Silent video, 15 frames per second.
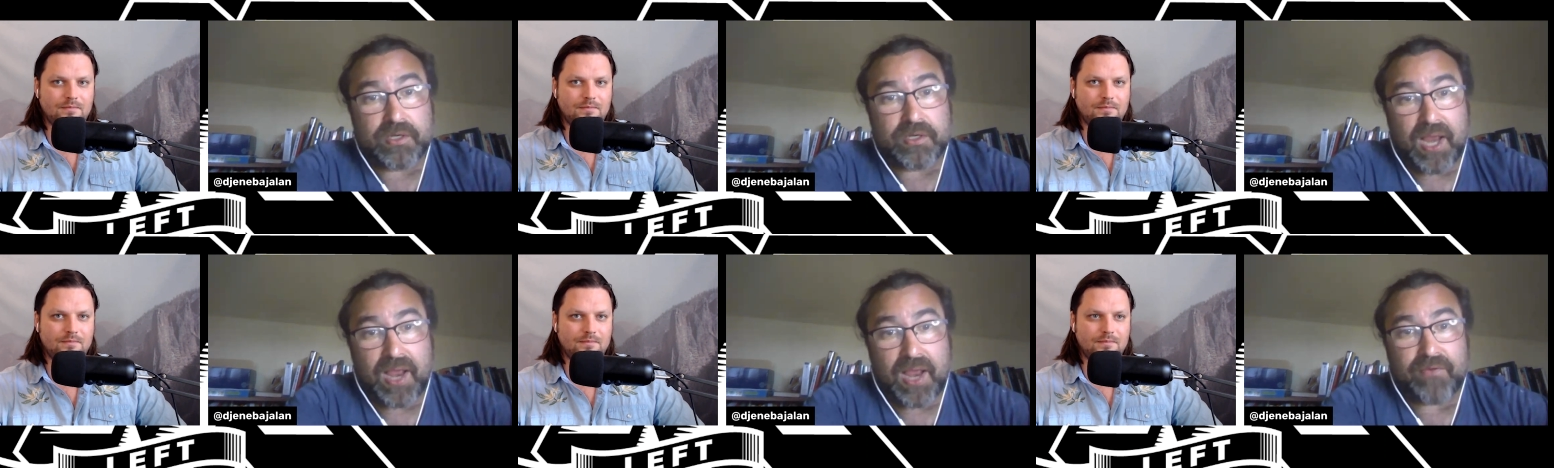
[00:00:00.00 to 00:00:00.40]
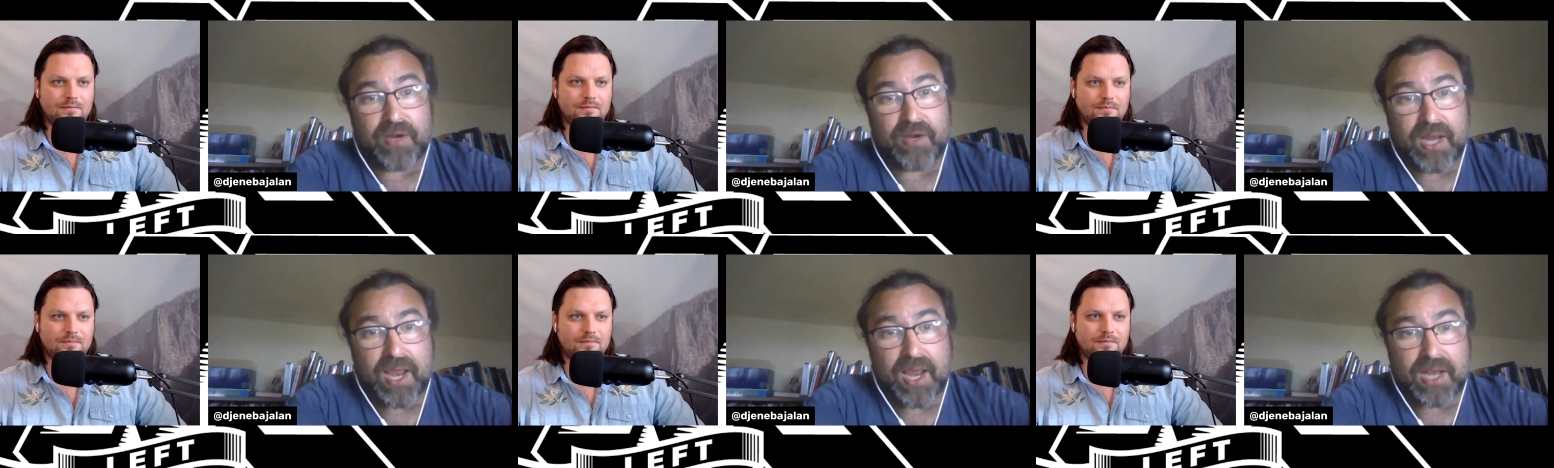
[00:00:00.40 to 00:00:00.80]
Speaker 1: to
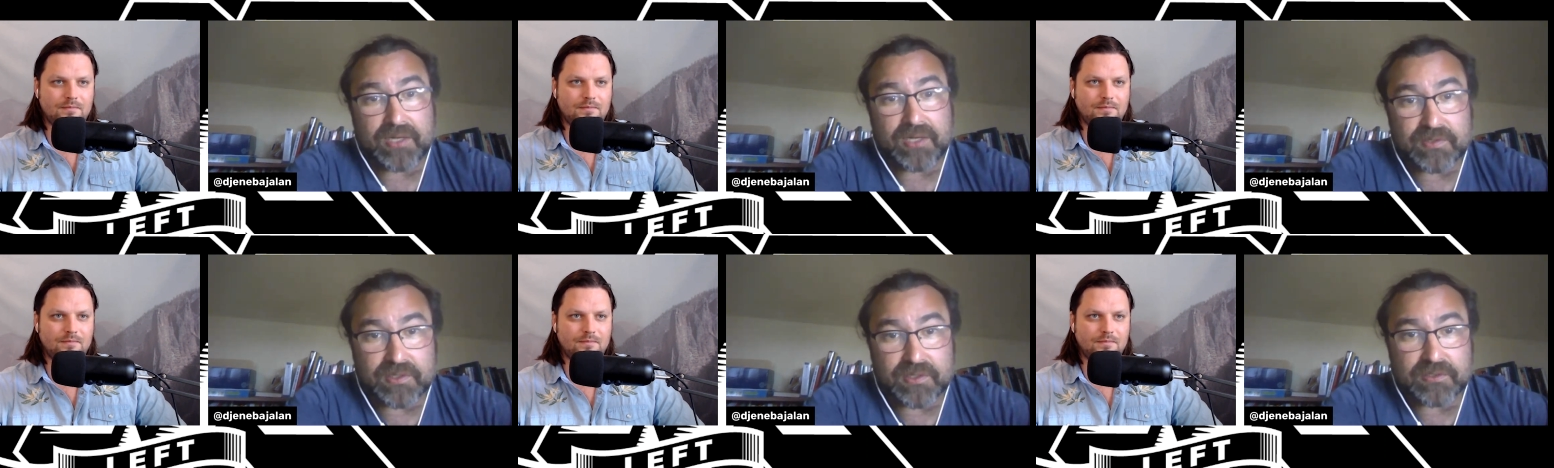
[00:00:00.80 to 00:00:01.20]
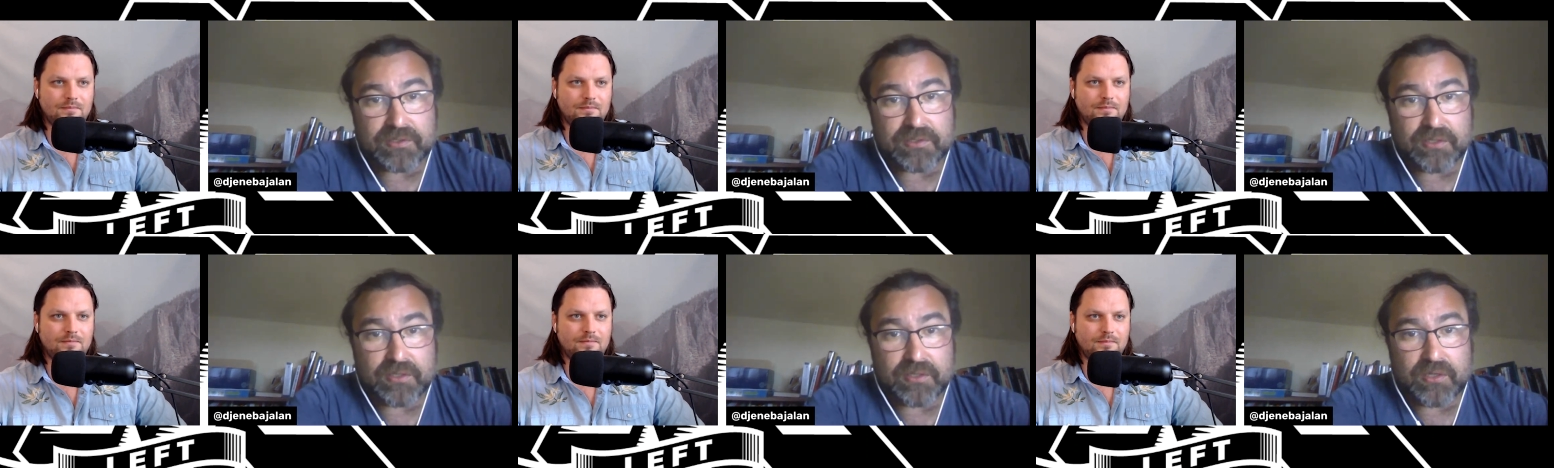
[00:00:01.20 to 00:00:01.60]
have any
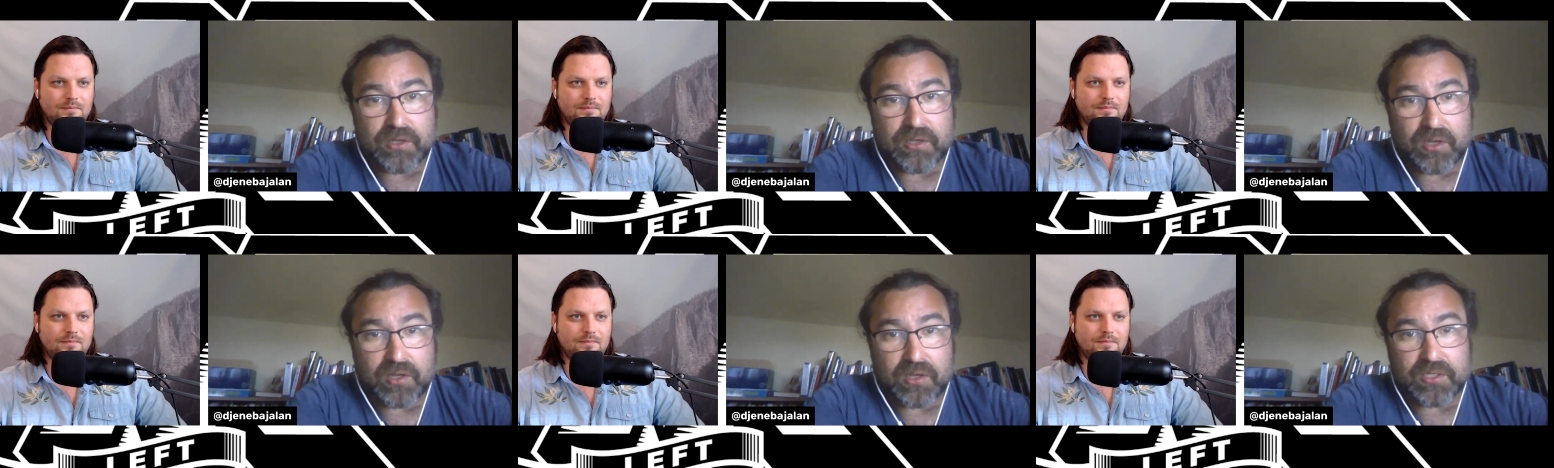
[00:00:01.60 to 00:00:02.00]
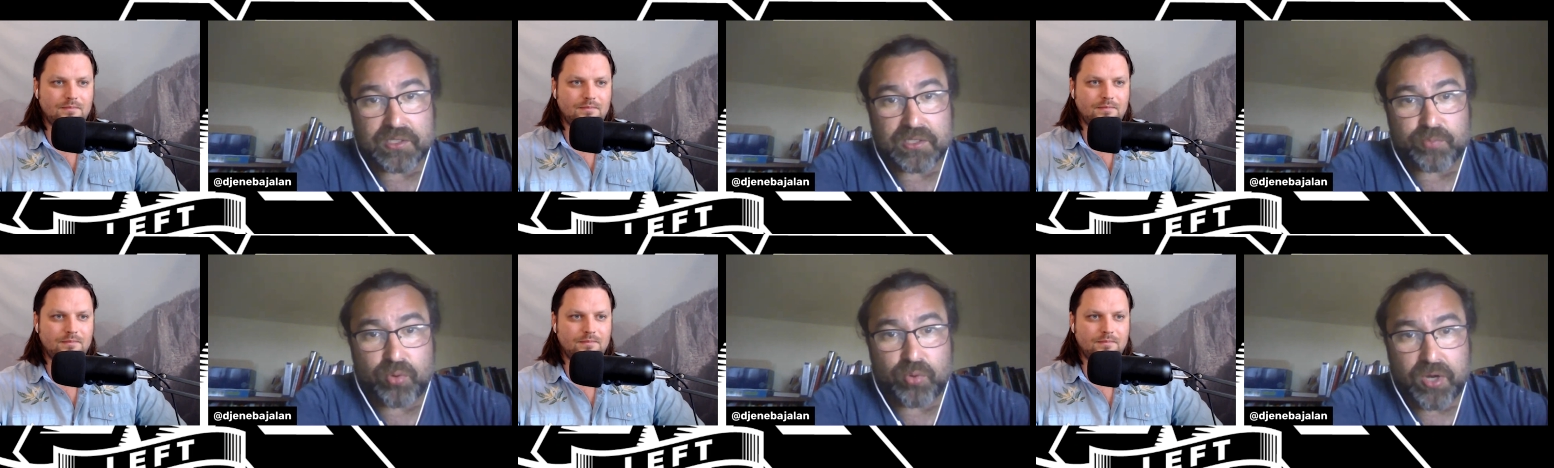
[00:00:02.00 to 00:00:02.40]
answers
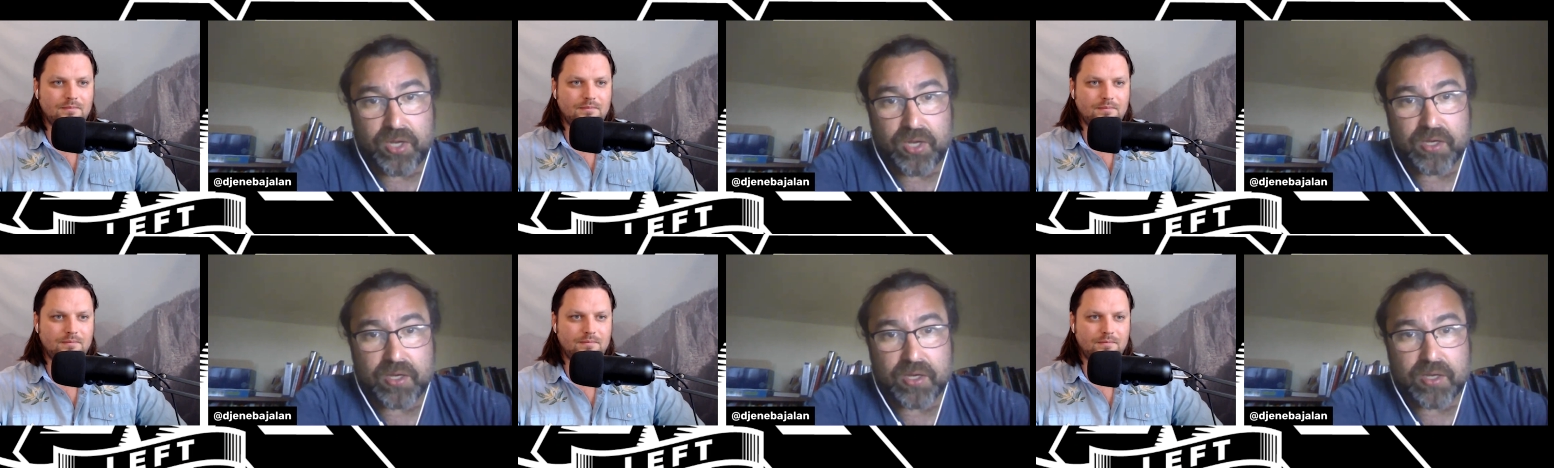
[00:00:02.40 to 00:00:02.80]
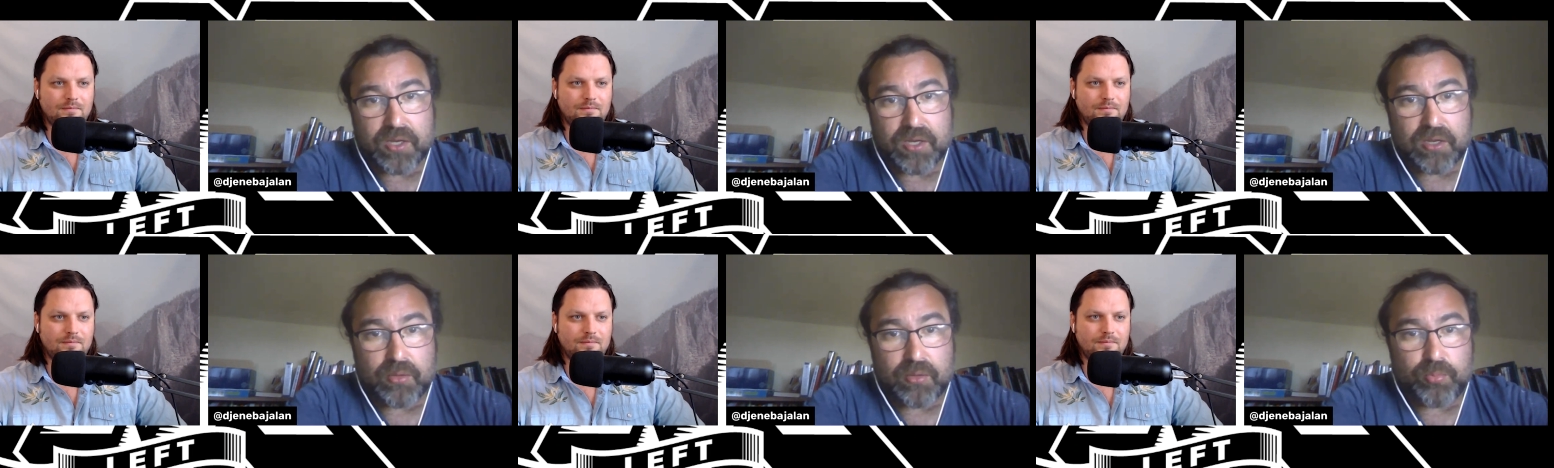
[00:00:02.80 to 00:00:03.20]
on this point
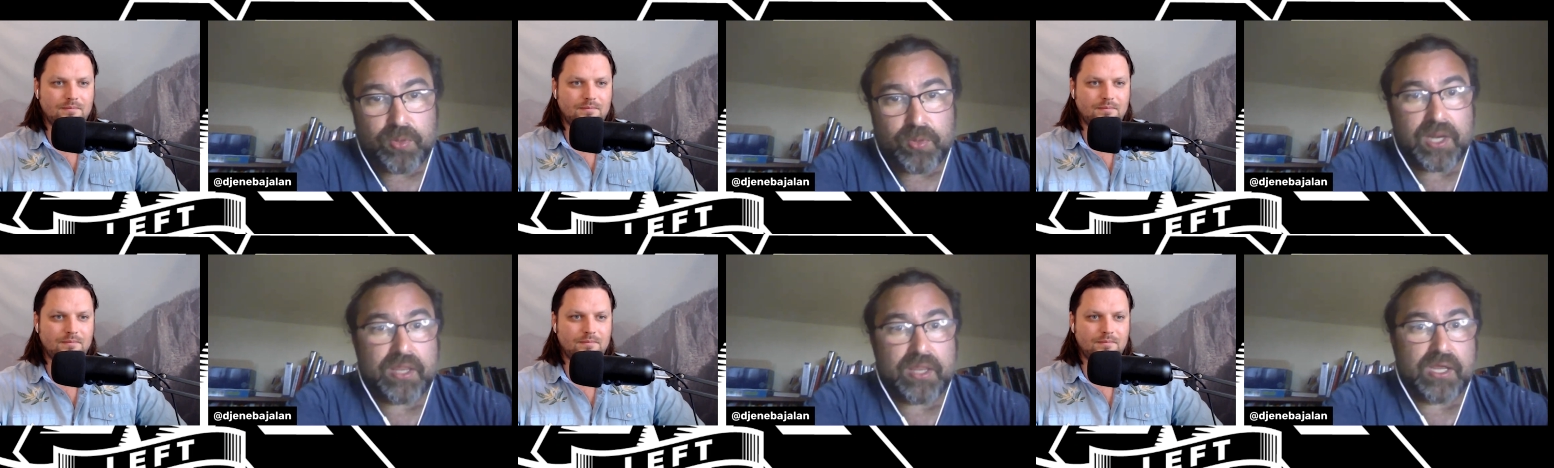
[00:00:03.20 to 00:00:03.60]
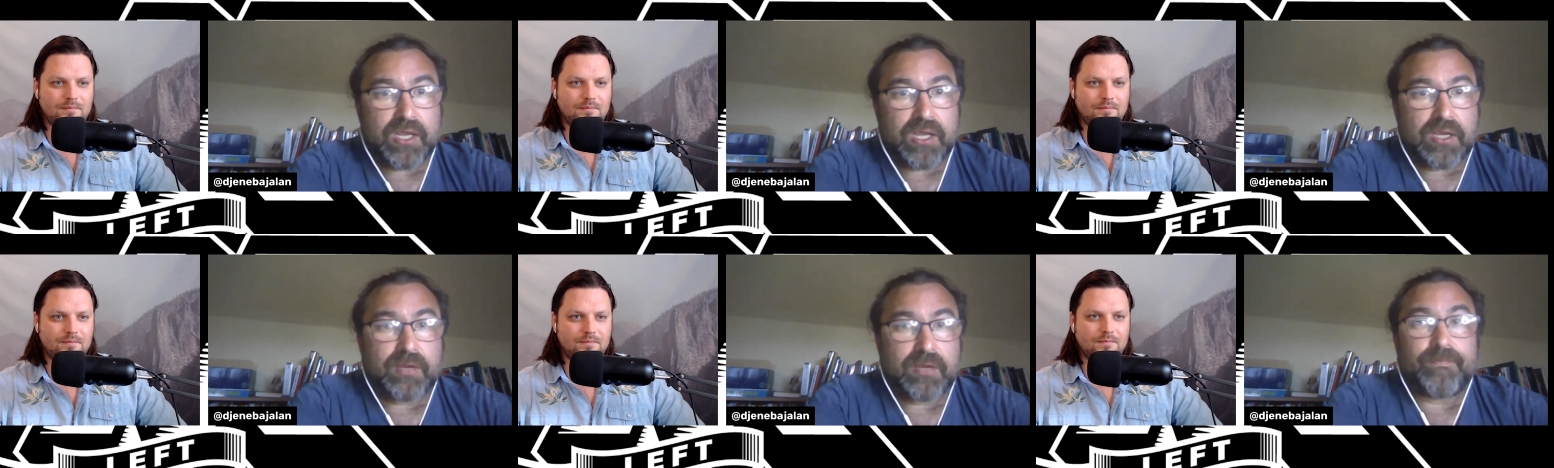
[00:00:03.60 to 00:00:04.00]
but i
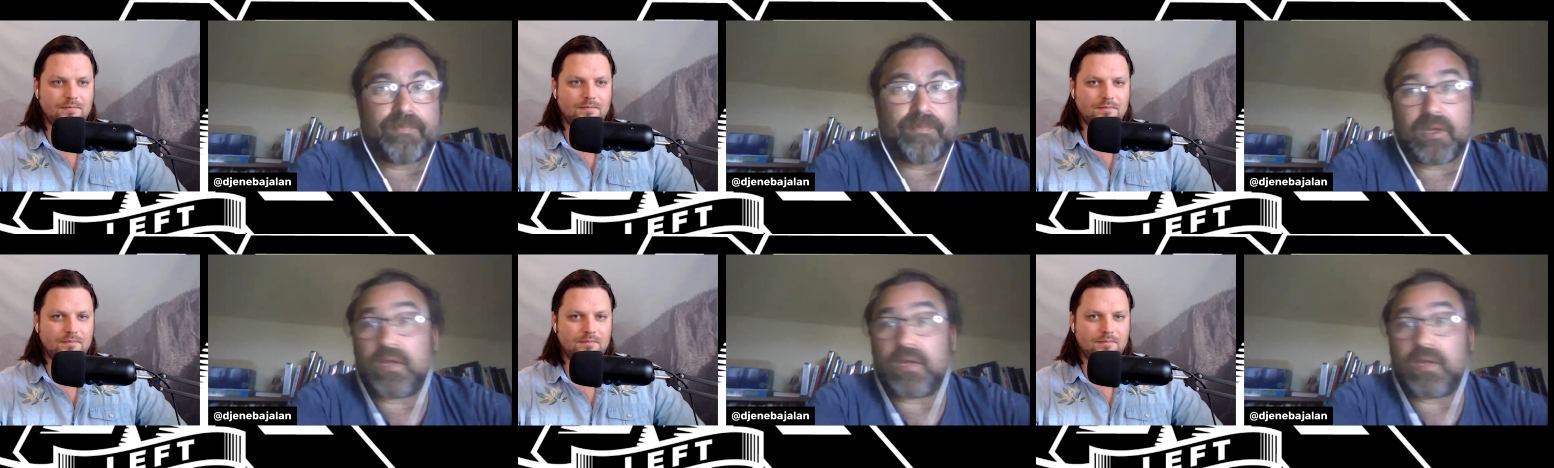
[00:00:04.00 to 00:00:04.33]
think